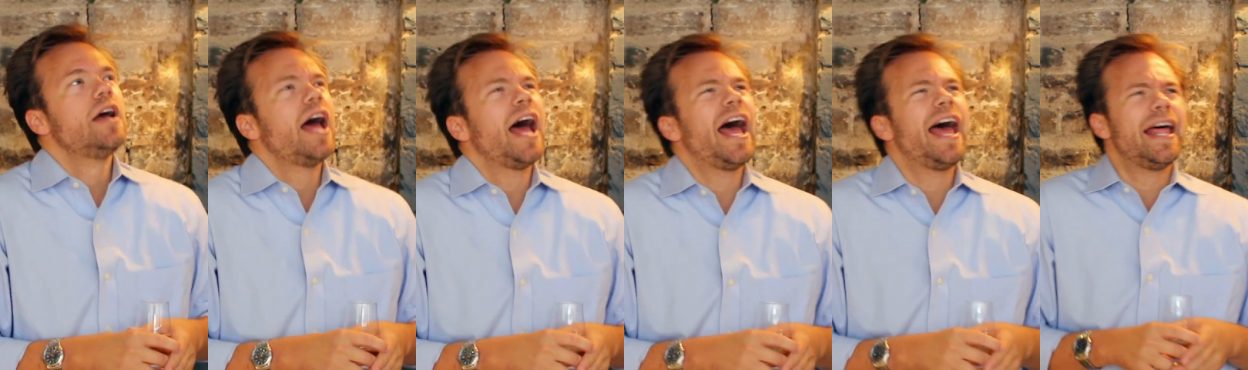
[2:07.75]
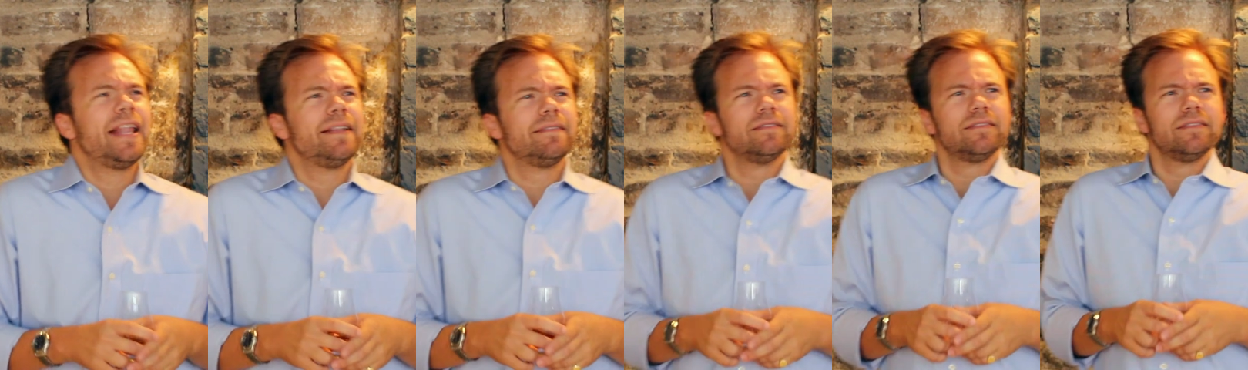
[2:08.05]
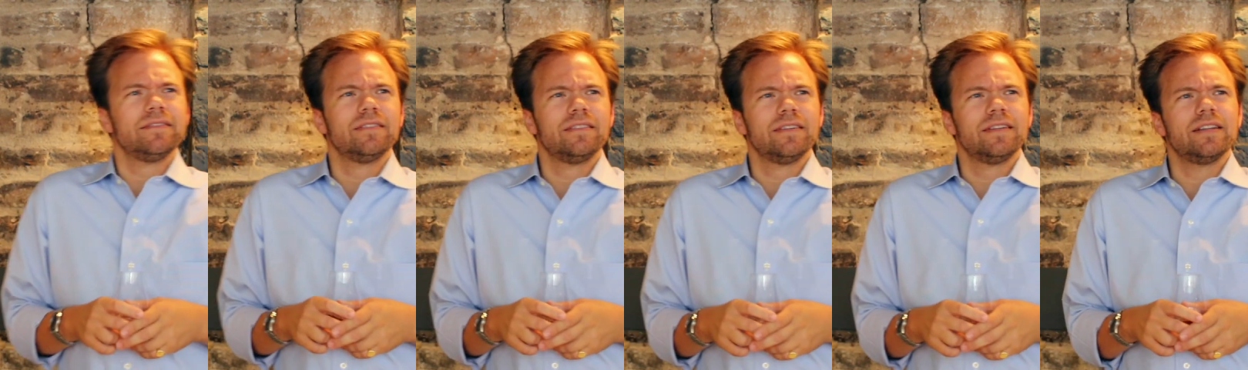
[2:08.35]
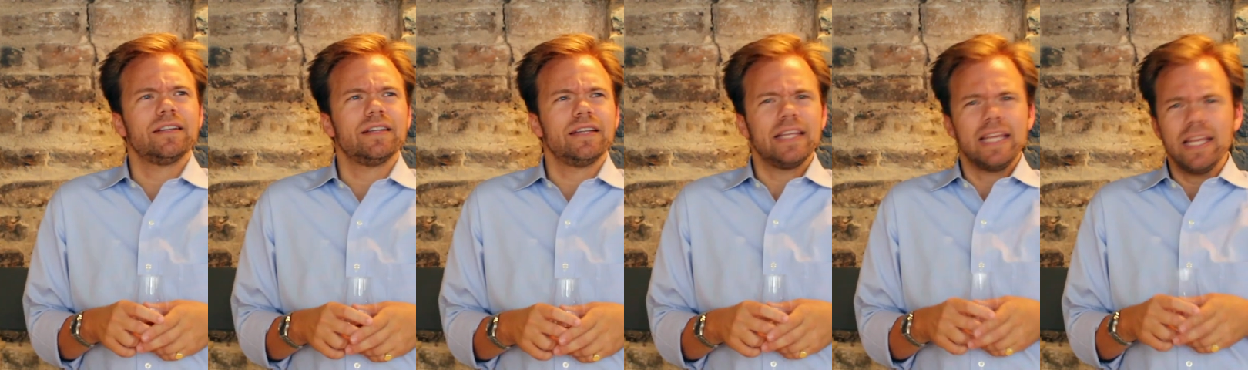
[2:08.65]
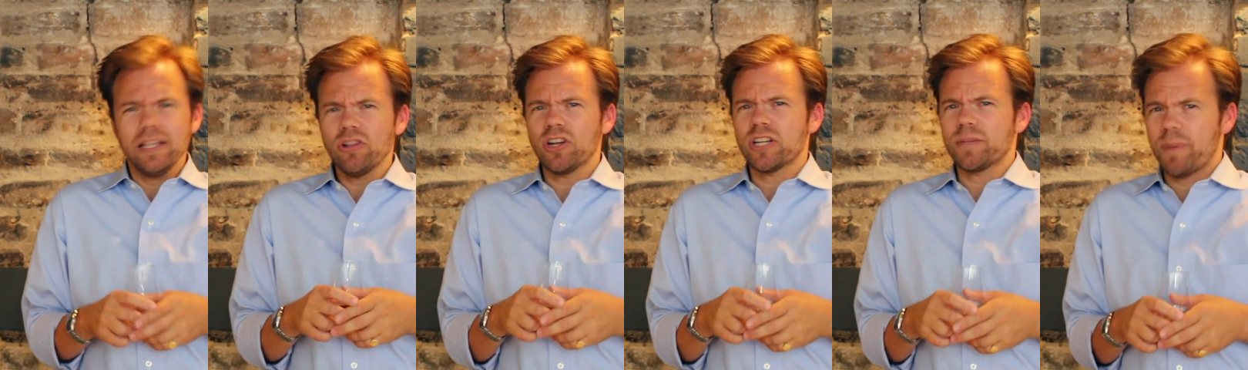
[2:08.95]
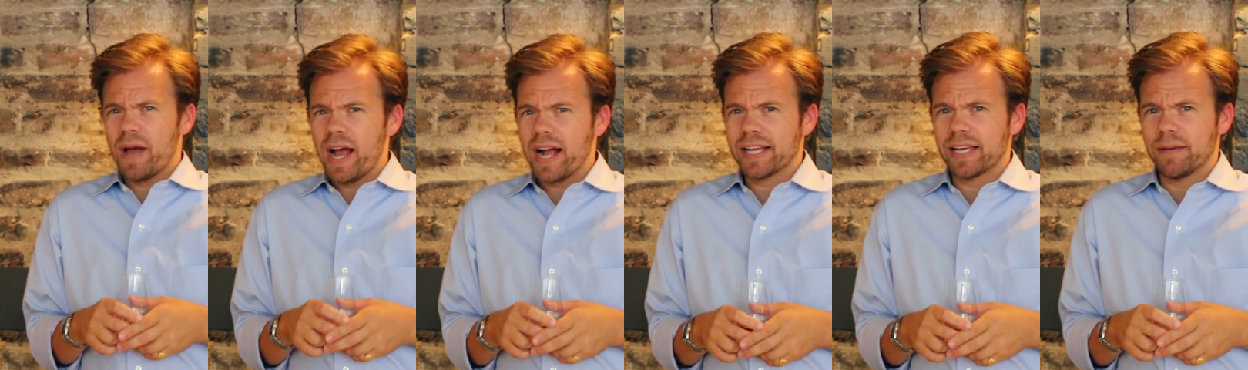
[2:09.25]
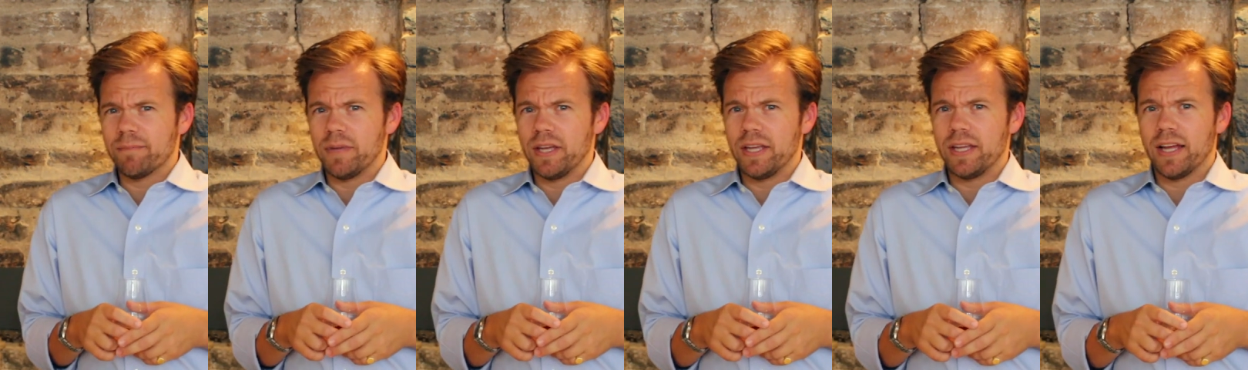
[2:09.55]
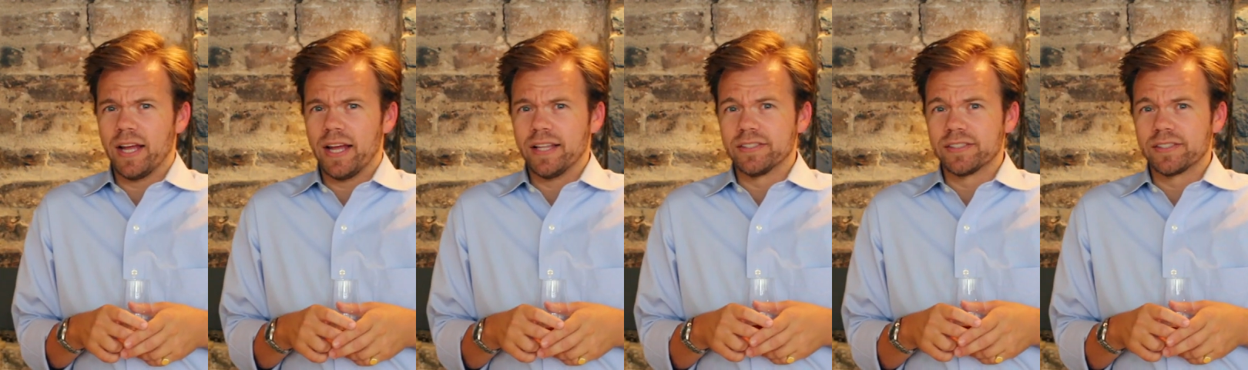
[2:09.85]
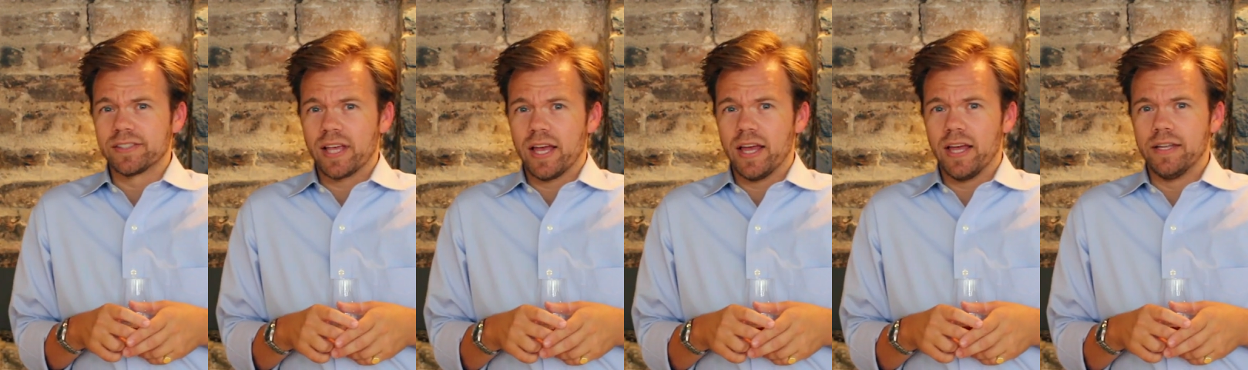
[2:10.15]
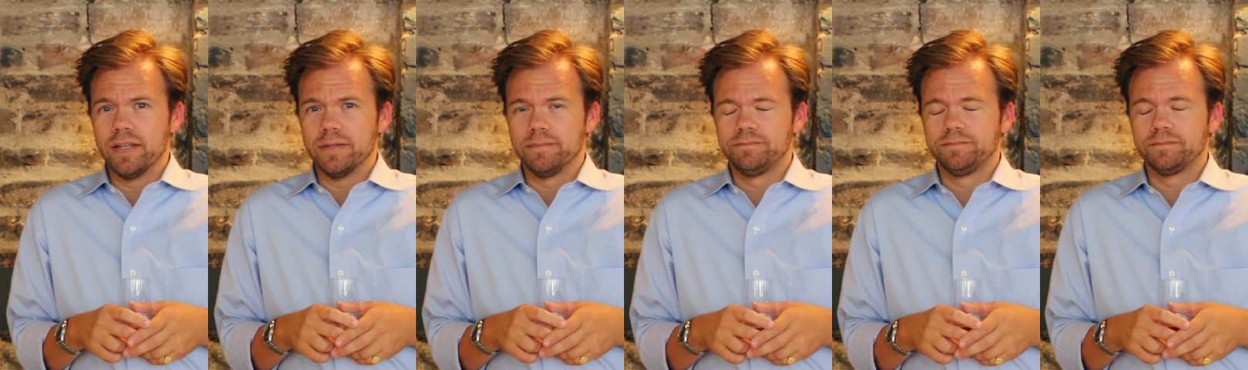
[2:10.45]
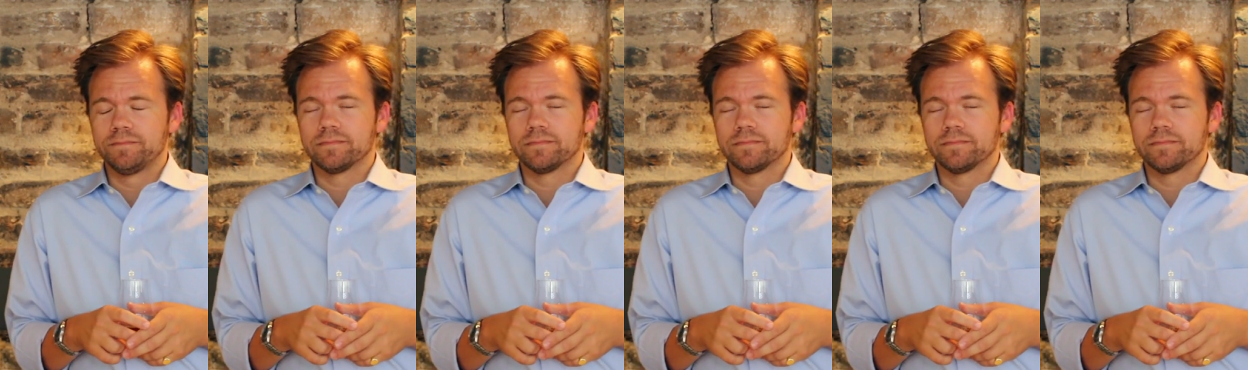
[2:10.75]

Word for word: And he looked back at me and said,